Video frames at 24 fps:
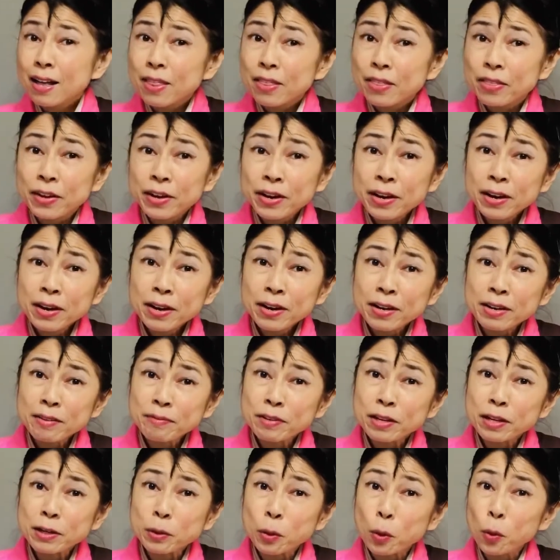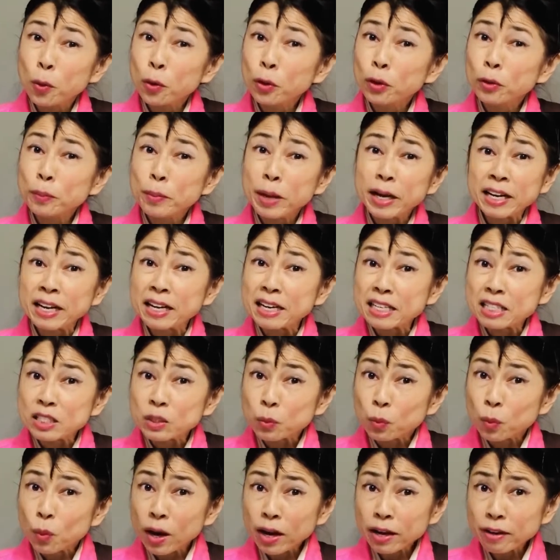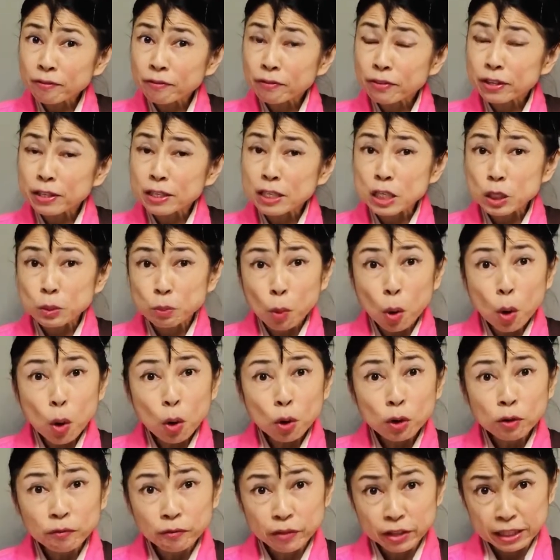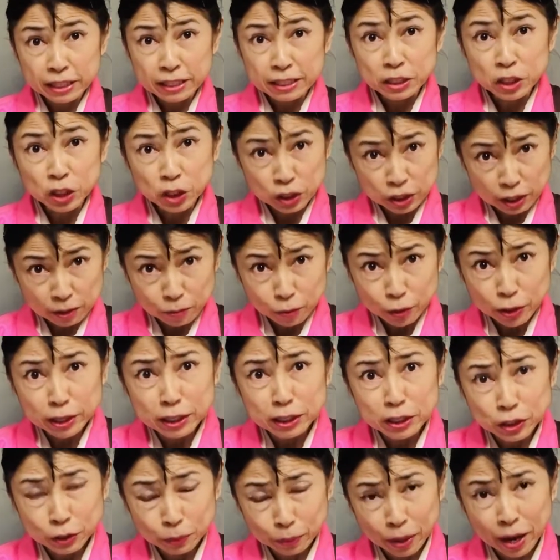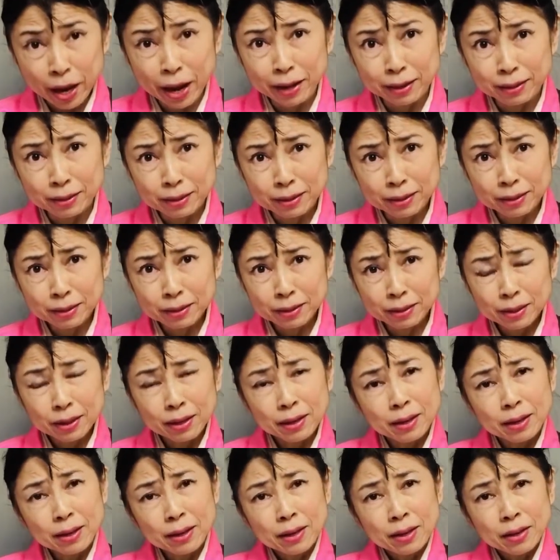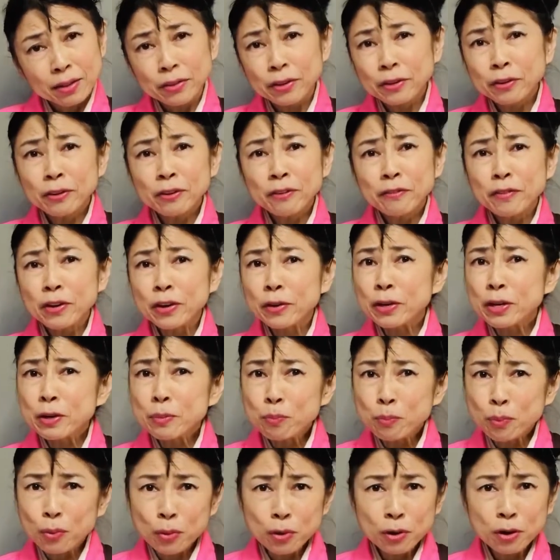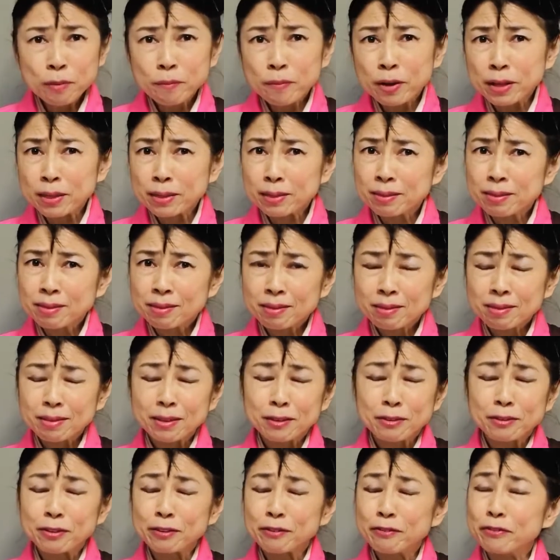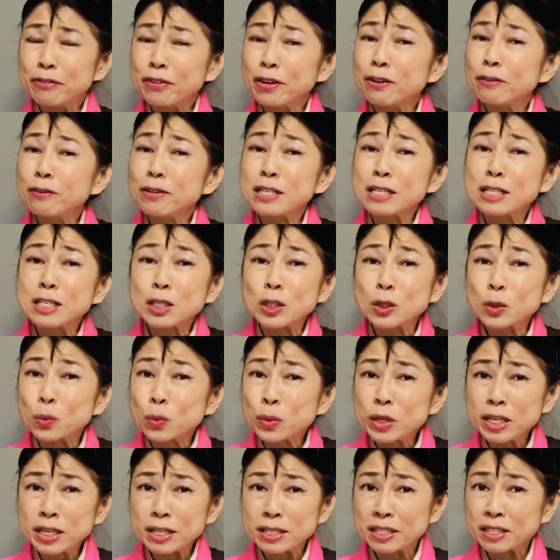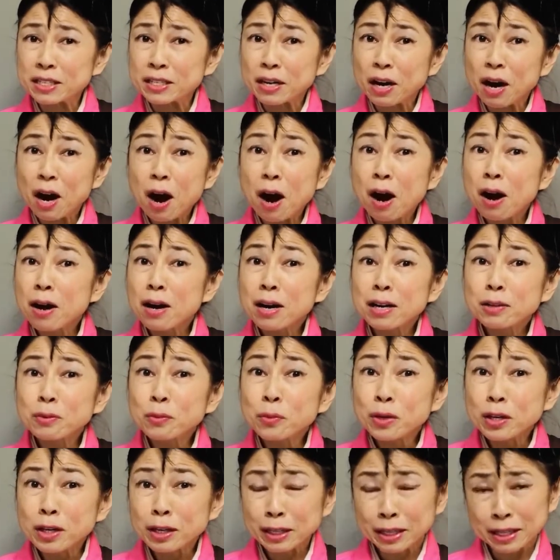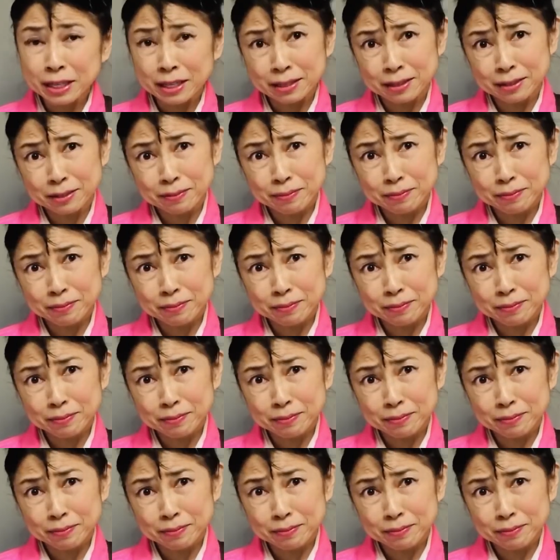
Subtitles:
there lived an old man and his wife in a small village somewhere in Japan. They were very poor, but they were very sweet and hard-working.